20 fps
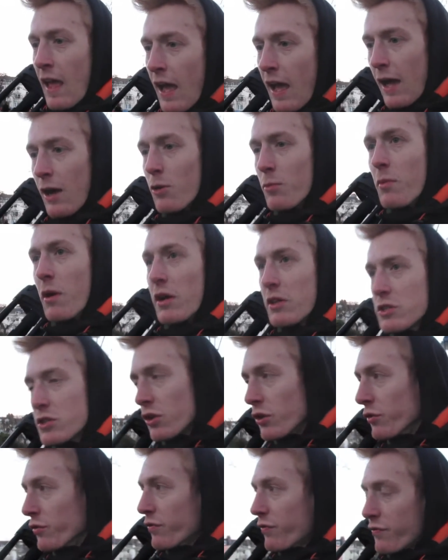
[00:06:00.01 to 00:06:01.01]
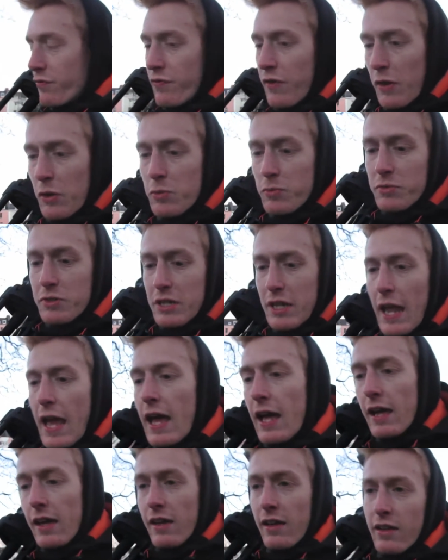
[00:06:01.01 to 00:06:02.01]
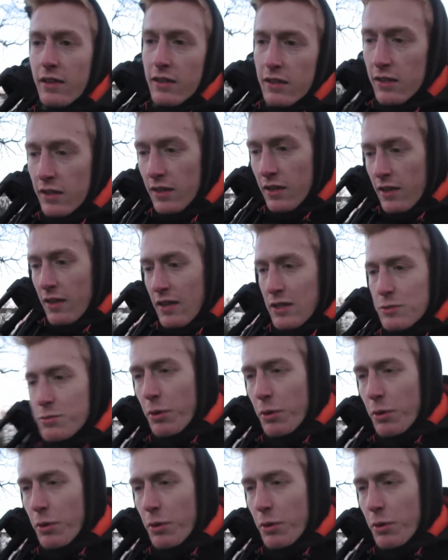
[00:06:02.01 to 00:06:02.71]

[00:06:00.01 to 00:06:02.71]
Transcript: how much I've filmed today. There's